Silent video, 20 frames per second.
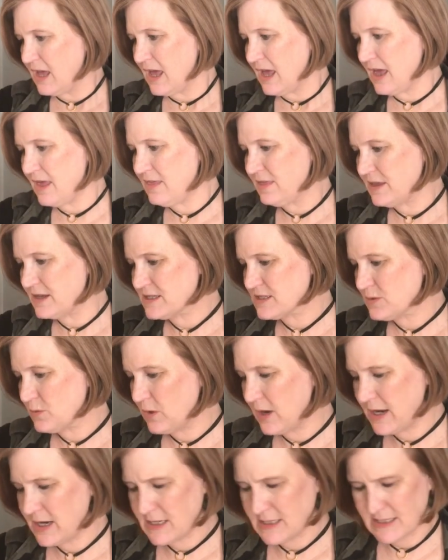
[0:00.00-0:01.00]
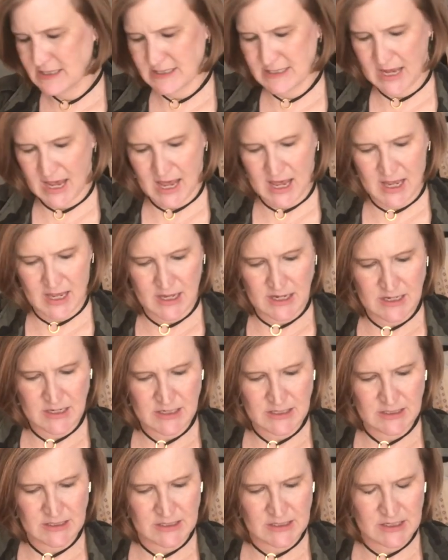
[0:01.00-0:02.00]
And this one
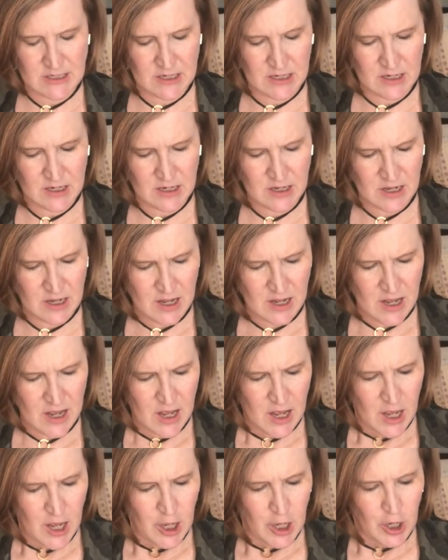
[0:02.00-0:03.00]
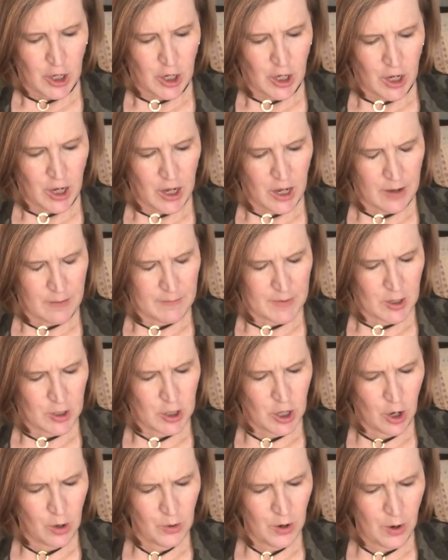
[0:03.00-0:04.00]
says, um,
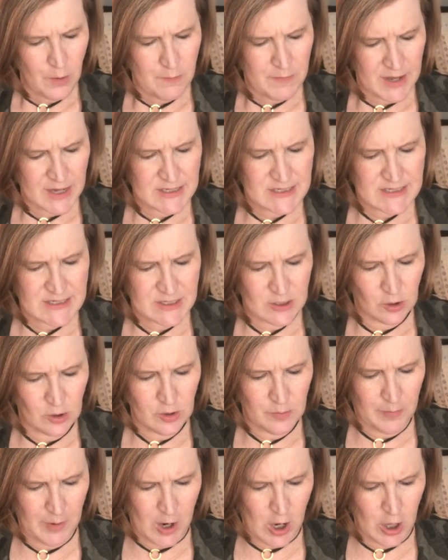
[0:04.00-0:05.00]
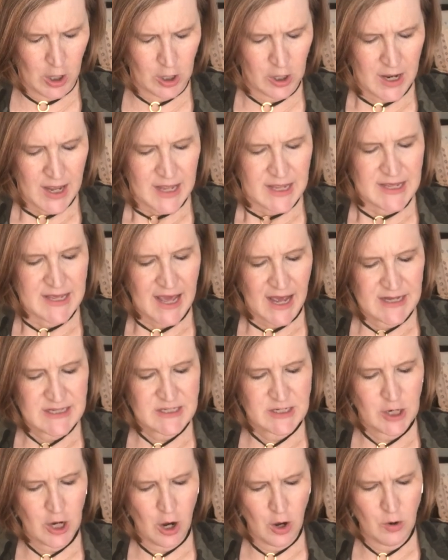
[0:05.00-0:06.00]
Cocoa Mint Silk Bar. Yes,
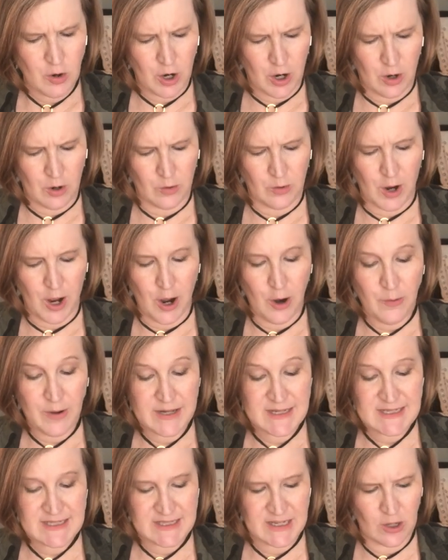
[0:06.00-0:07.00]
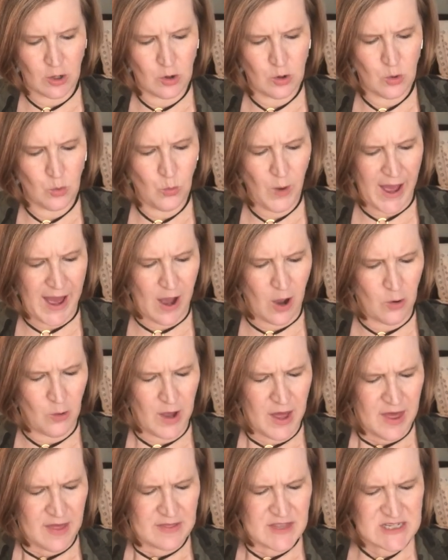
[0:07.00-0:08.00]
cocoa. Oh, and silk. Wow,
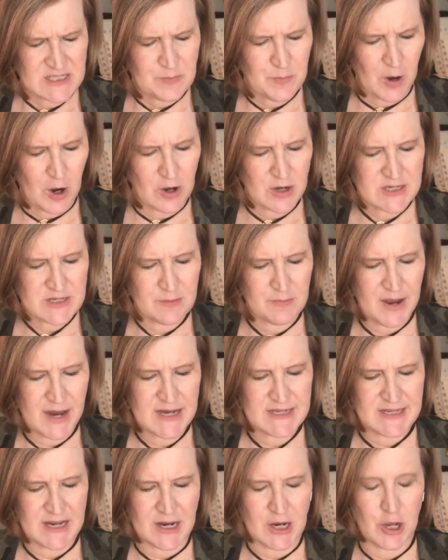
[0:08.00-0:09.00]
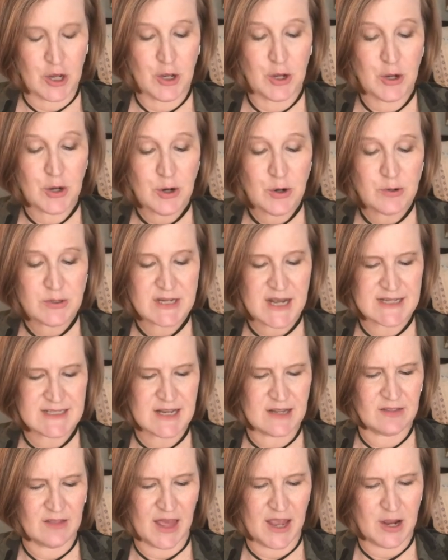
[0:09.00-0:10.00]
this bar is amazing. Who
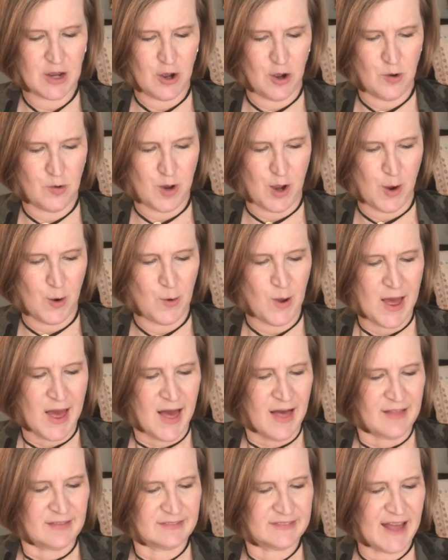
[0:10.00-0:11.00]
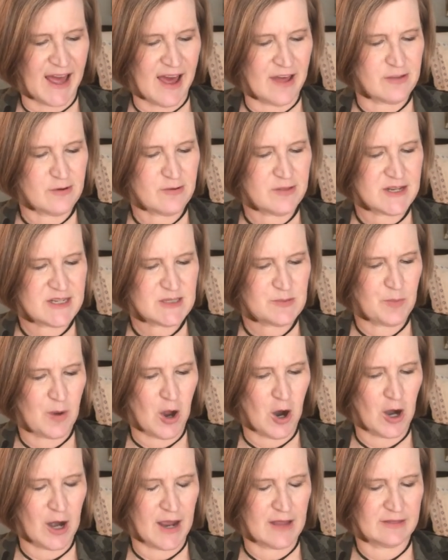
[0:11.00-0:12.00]
doesn't like cocoa? Lather this
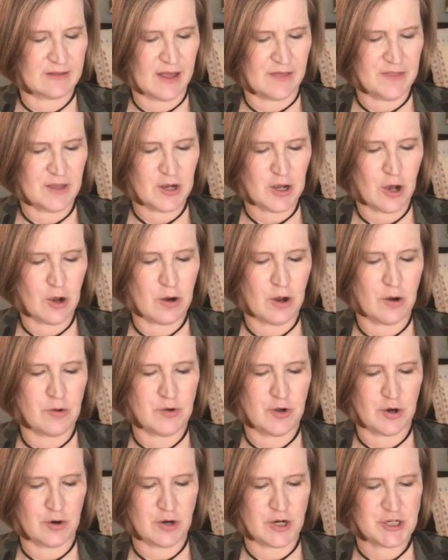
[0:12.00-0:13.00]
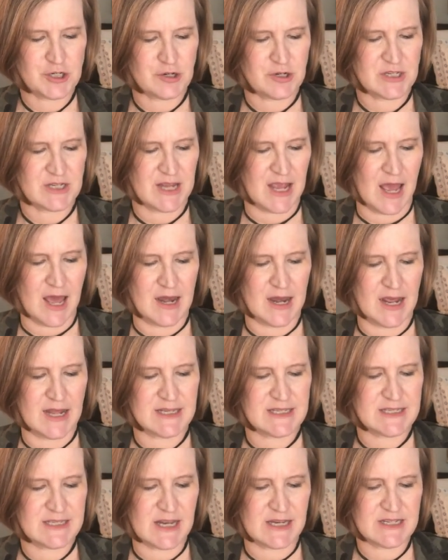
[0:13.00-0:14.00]
bar and let the cocoa nourish your skin. It's
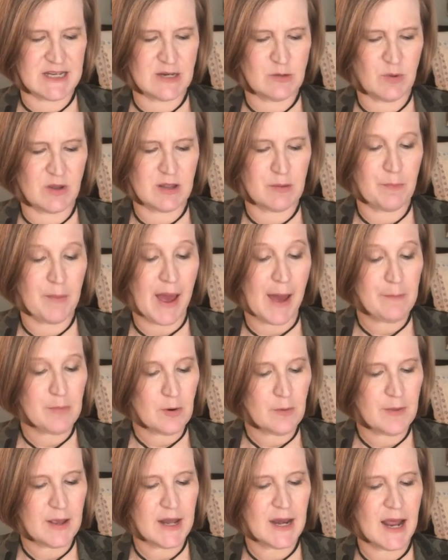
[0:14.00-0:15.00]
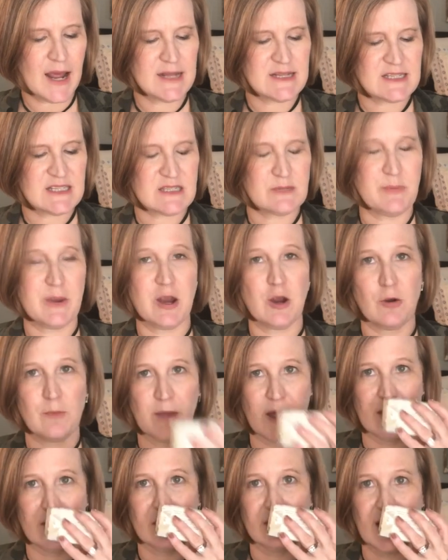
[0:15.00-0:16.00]
scented with peppermint and
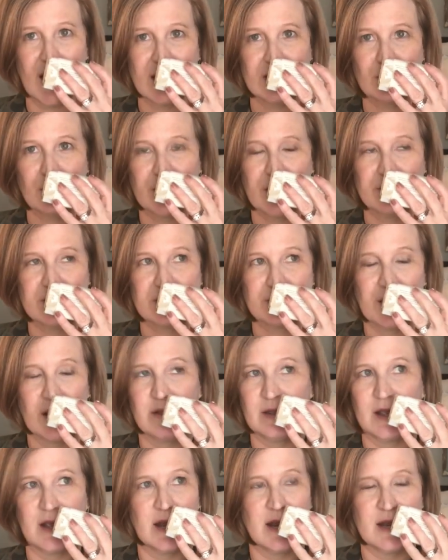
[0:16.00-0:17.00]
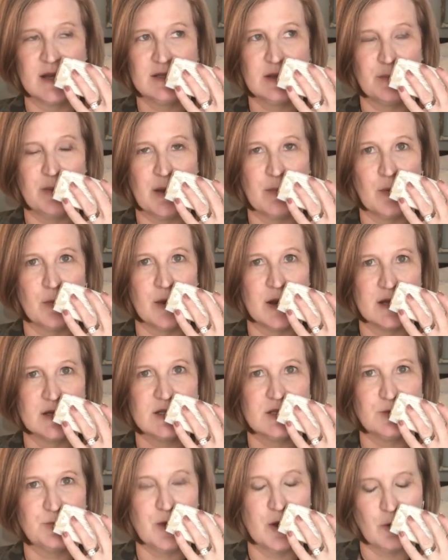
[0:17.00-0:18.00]
spearmint. That's what I'm smelling. It isn't peppermint, it's
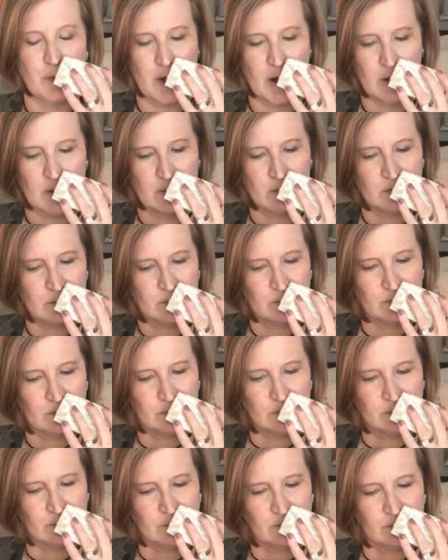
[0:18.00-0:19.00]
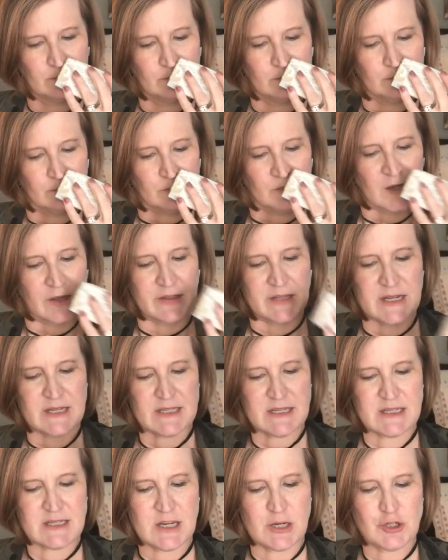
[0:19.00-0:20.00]
spearmint. These
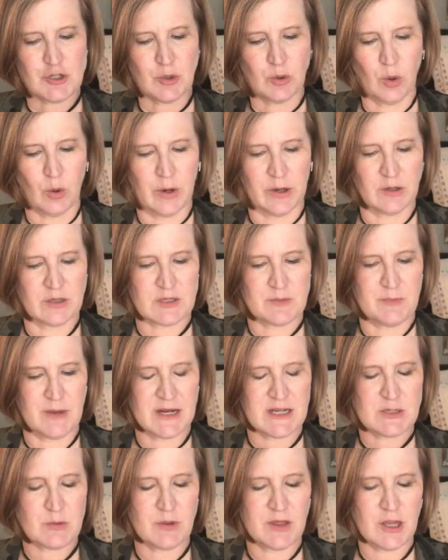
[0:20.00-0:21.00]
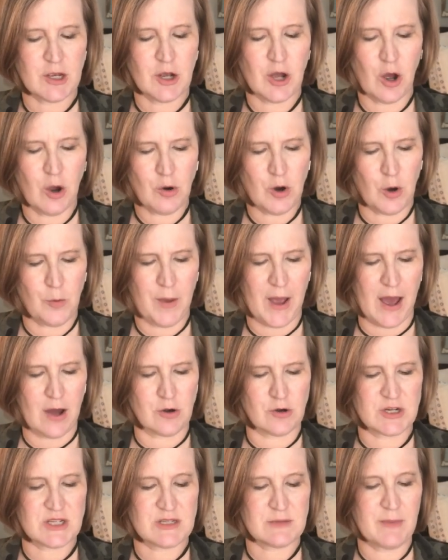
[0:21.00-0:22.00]
essential oils mixed with the cocoa
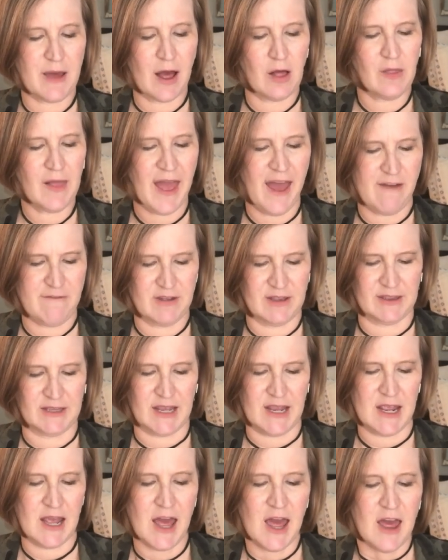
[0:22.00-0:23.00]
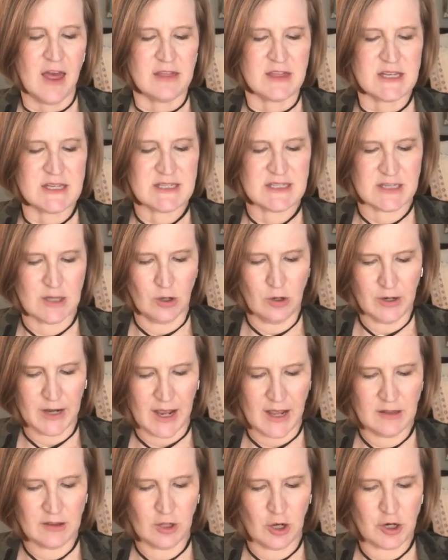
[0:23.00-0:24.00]
powder smell heavenly. The silk
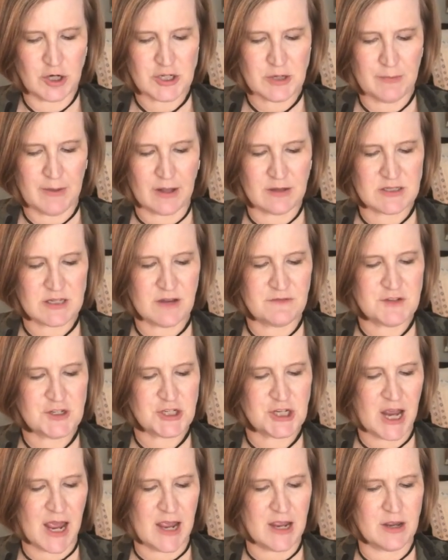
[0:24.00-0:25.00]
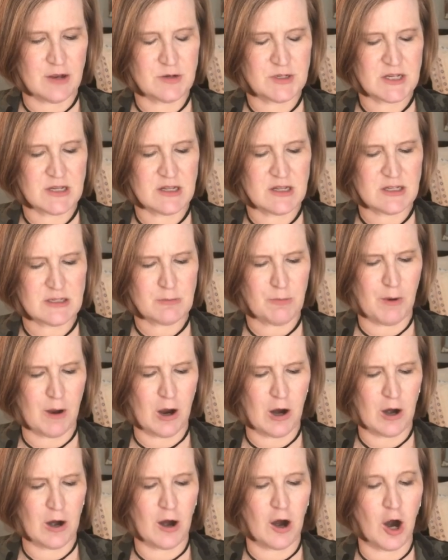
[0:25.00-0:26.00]
and large amounts of shea used in this
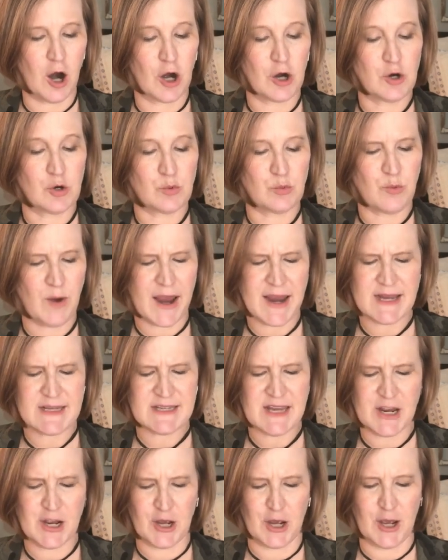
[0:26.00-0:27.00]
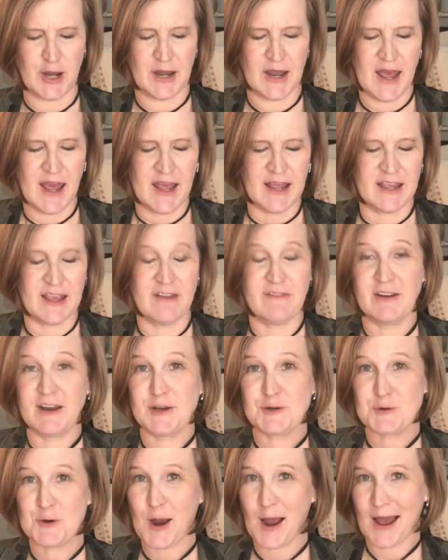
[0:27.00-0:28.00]
bar are crazy good. Give it a
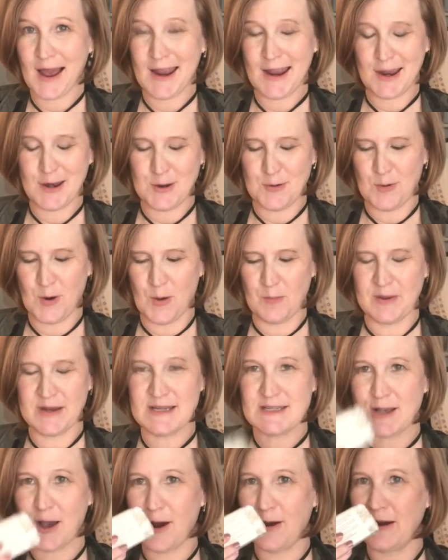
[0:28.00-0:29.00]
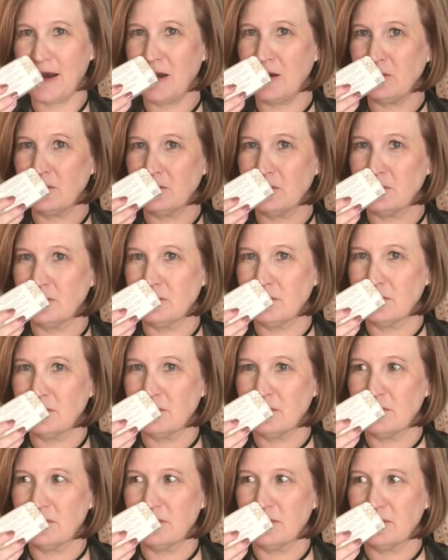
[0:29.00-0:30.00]
try and you won't be sorry.
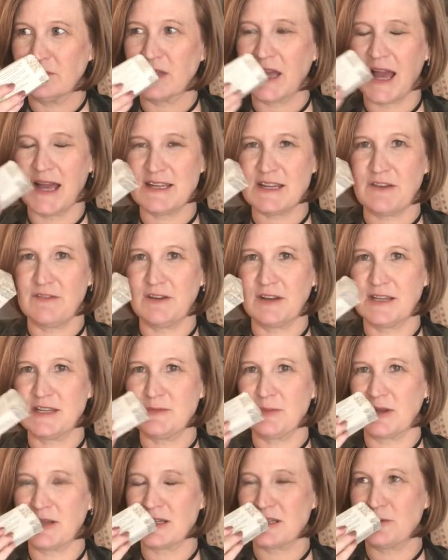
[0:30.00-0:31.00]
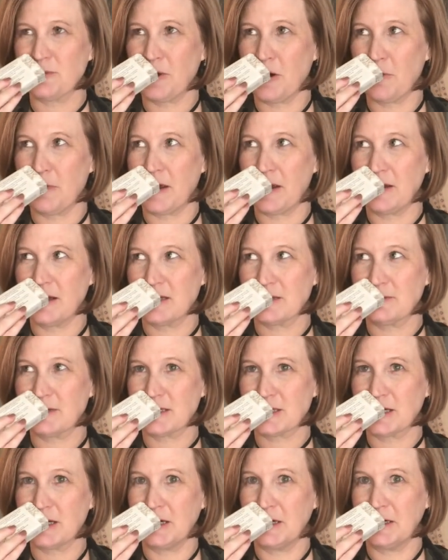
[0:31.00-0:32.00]
I definitely smell the spearmint. It
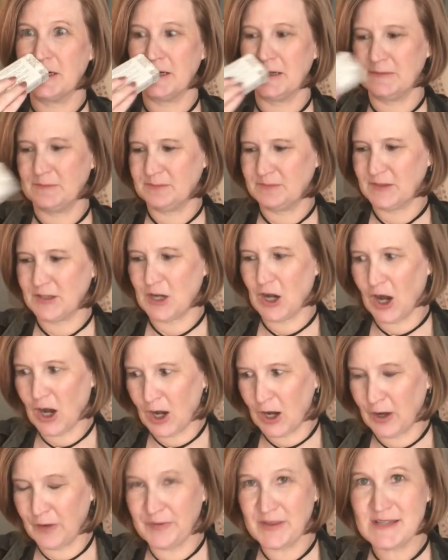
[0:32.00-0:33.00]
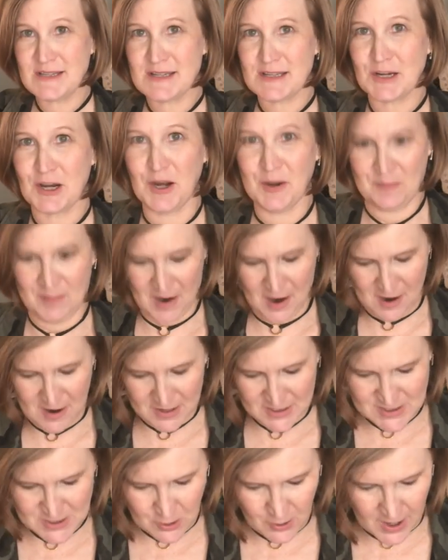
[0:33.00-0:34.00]
smells good. Y'all, this is a good
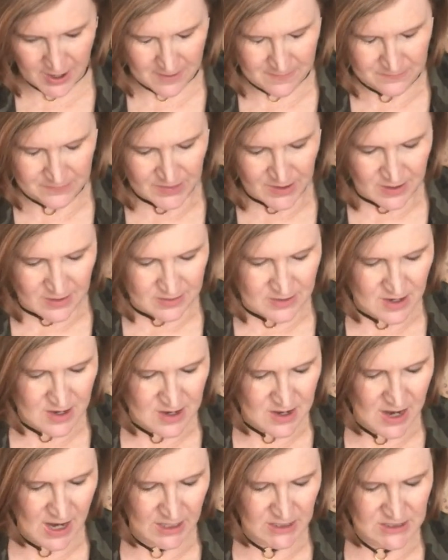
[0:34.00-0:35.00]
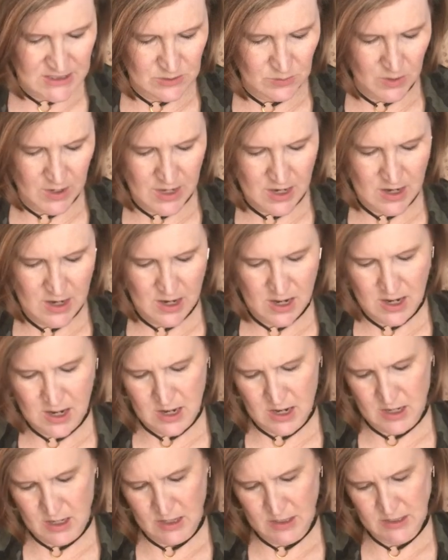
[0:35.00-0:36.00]
box. Okay, the next one
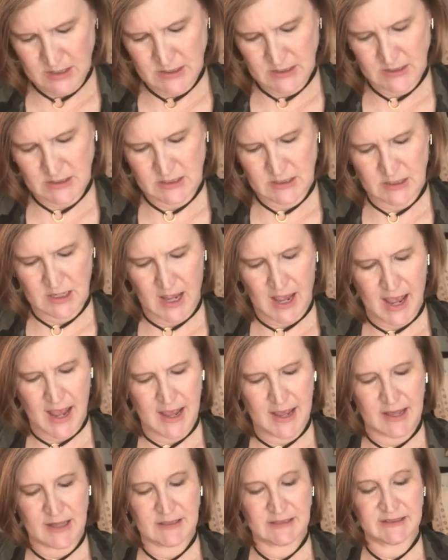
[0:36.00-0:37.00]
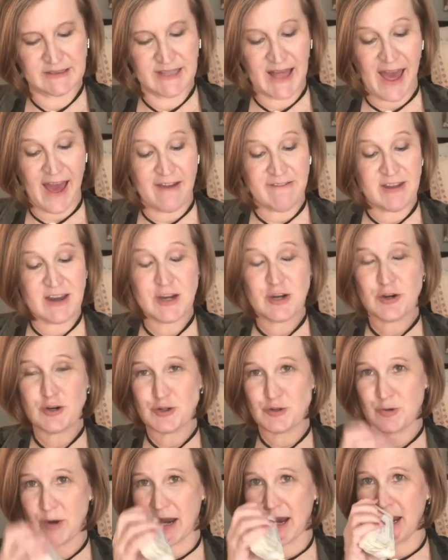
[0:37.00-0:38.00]
is a Lavender
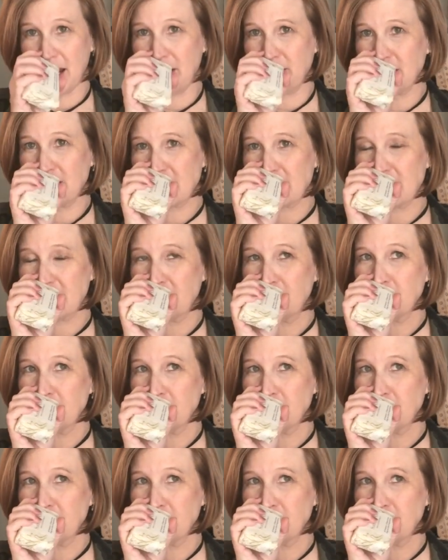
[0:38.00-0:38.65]
Dreams.